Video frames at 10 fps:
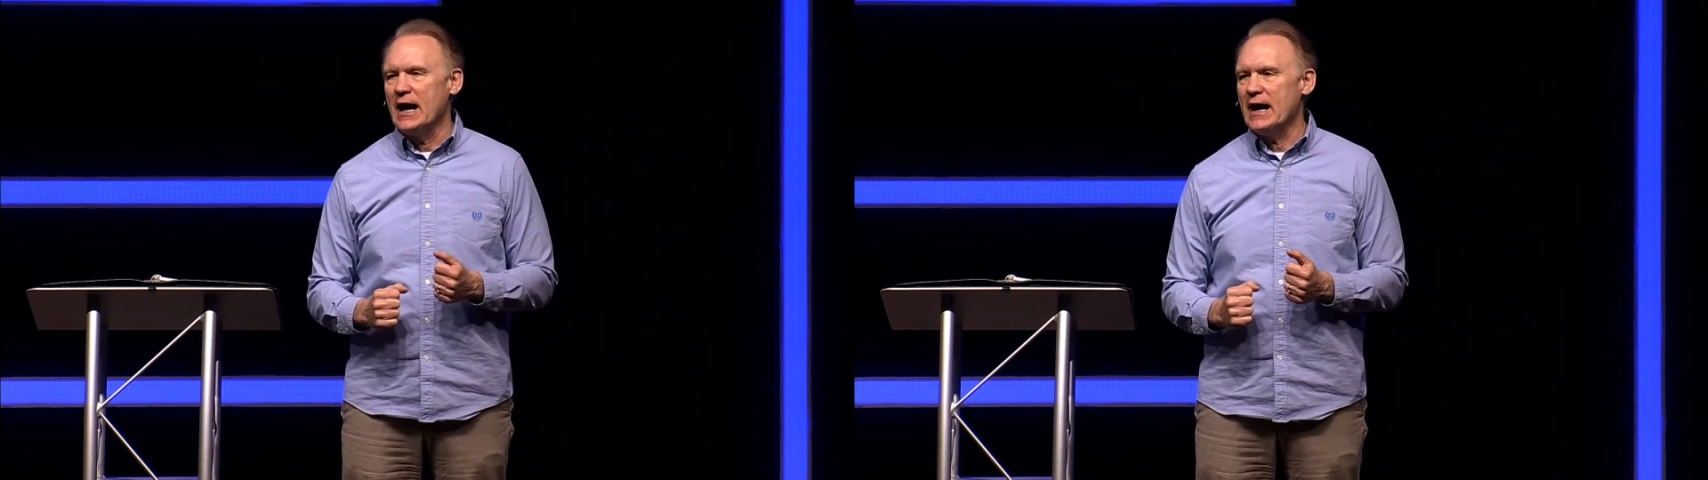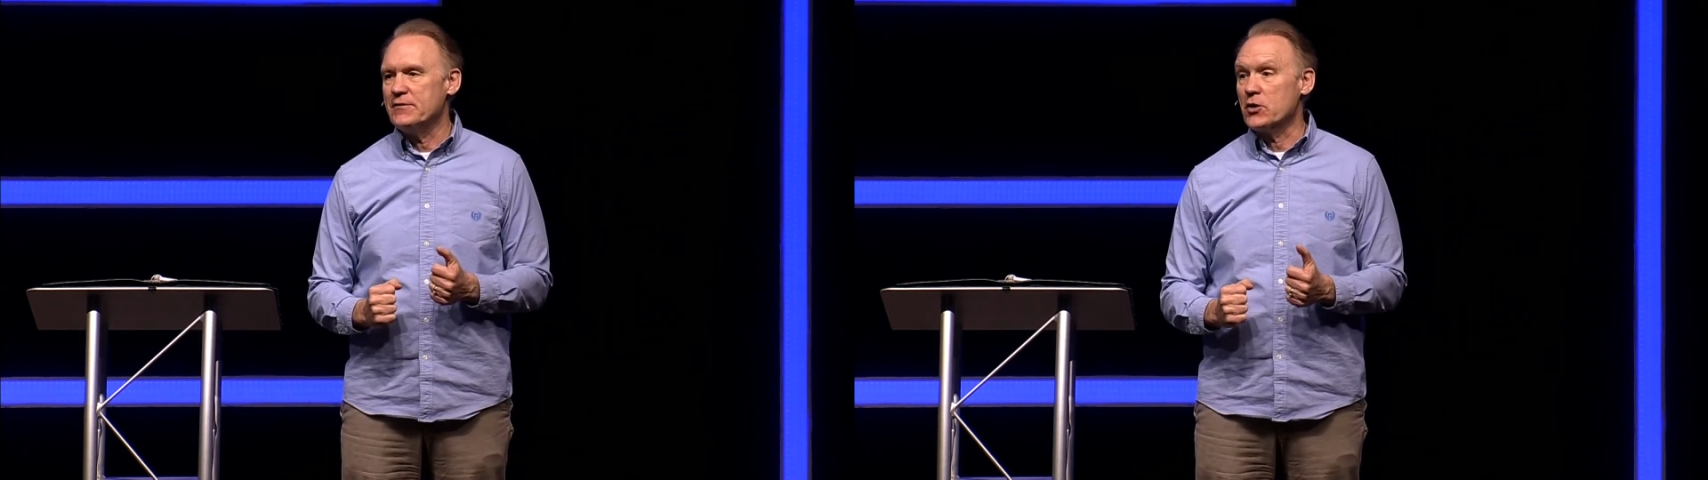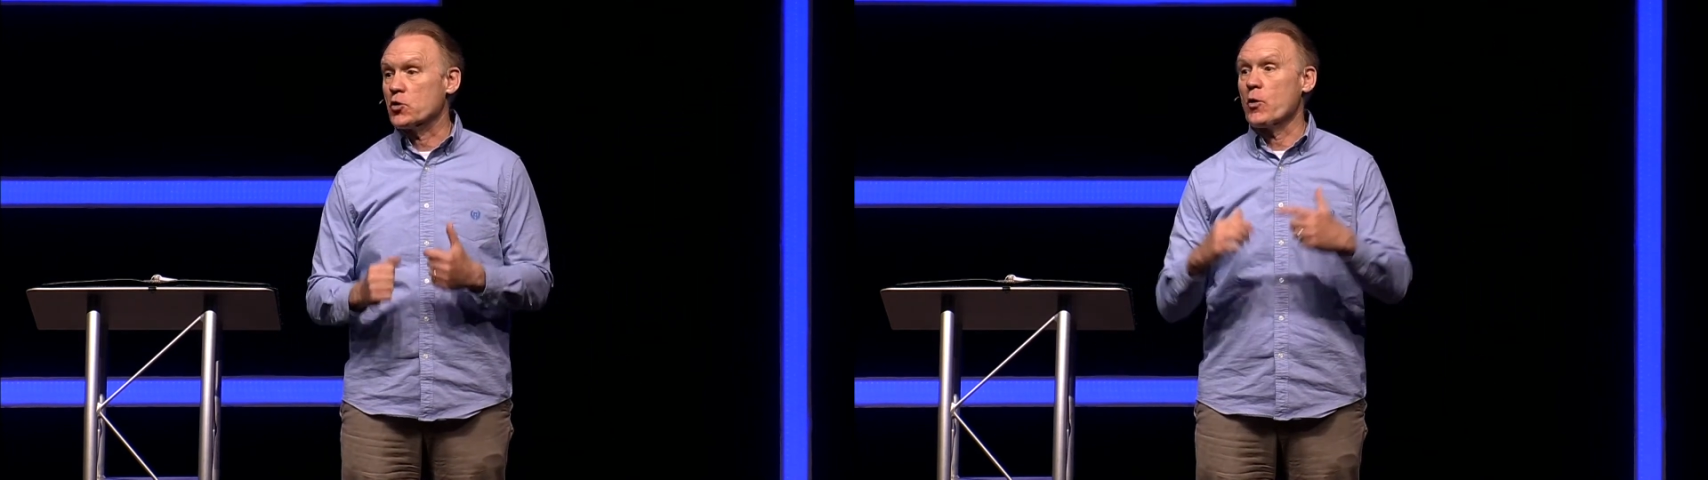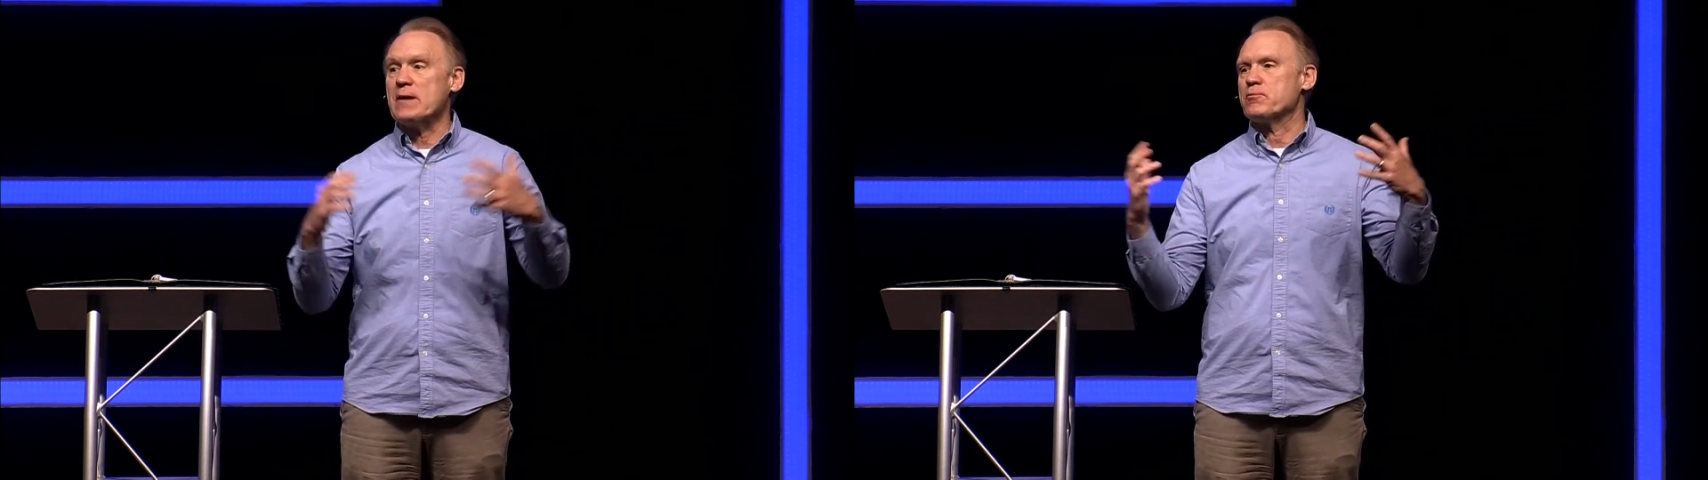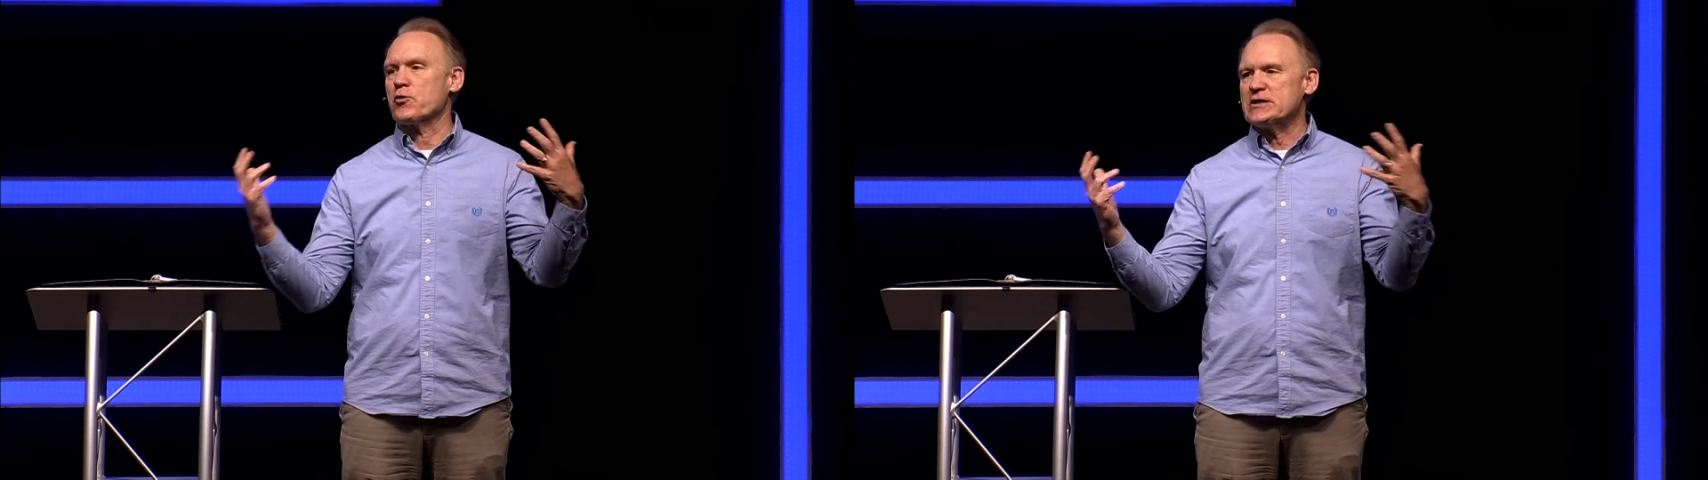uh, their
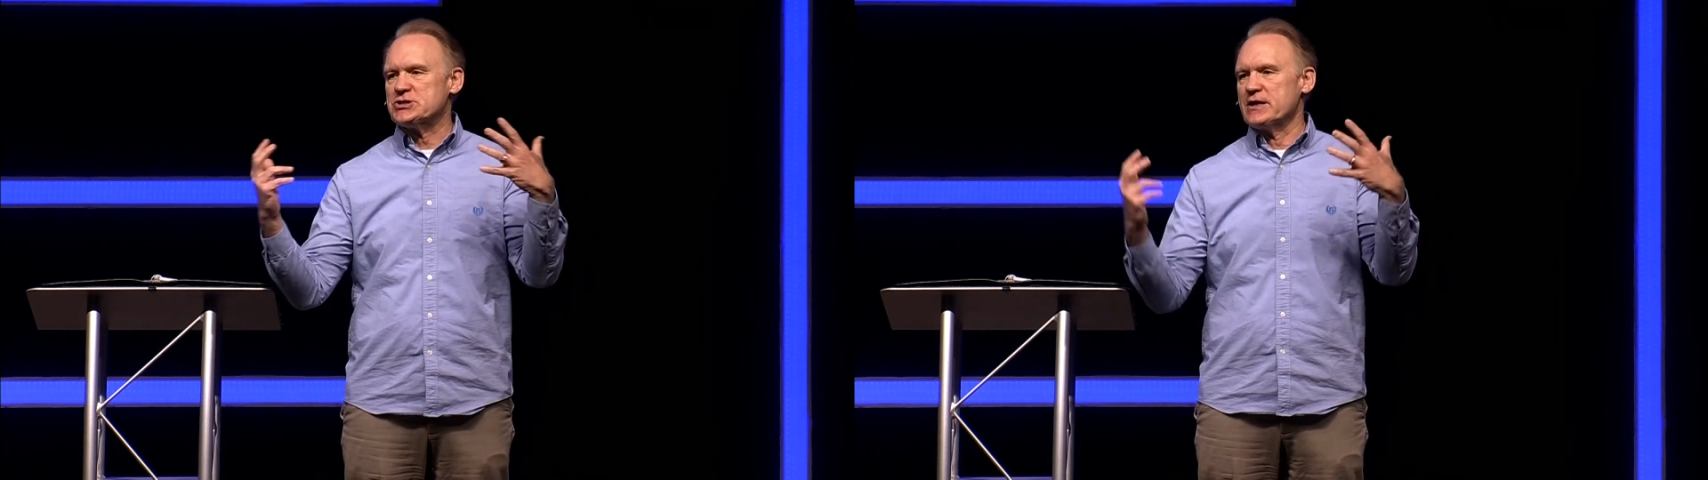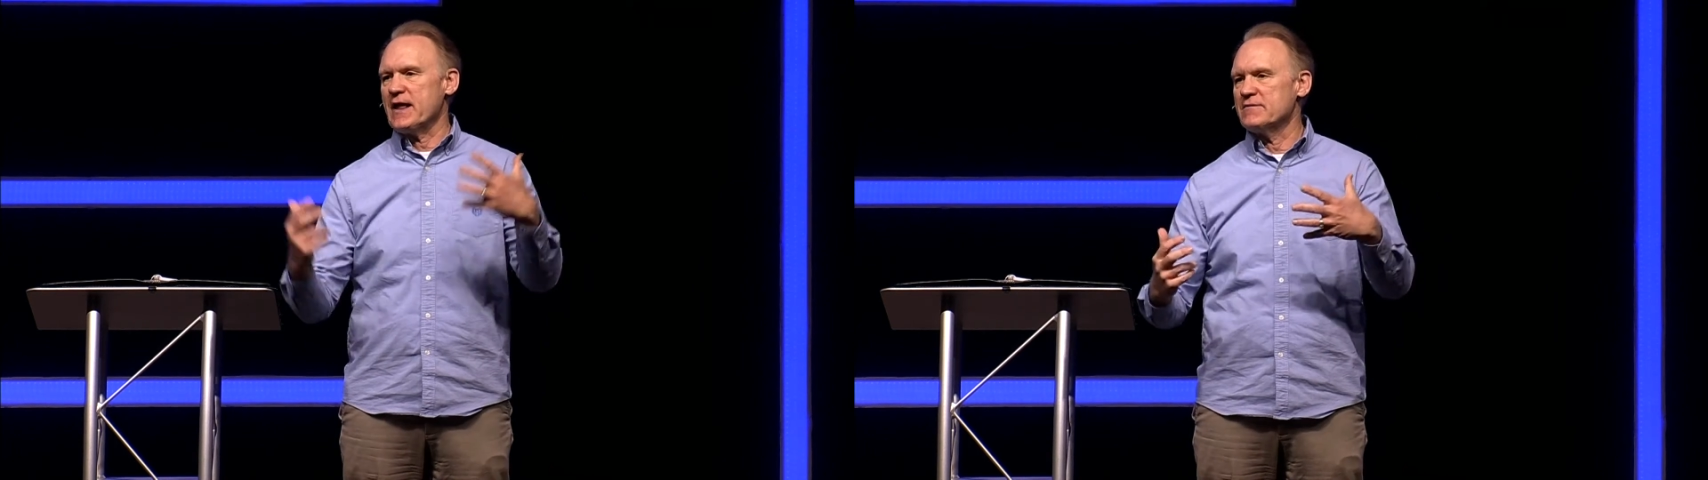great preaching.